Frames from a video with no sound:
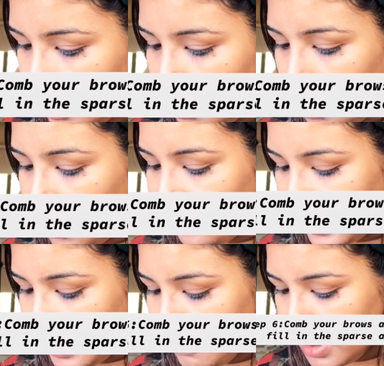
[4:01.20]
go
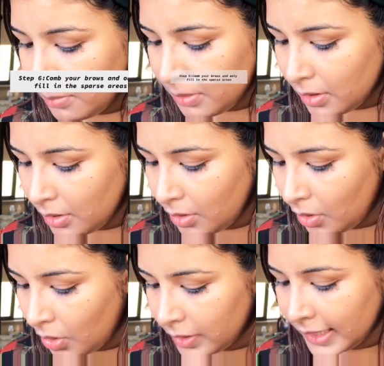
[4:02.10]
very minimal
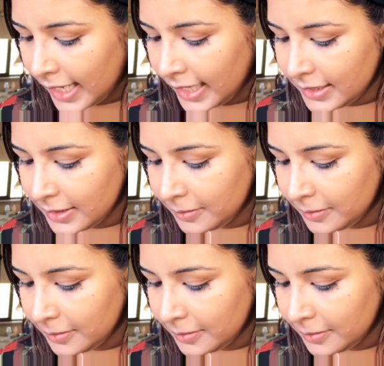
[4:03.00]
on that,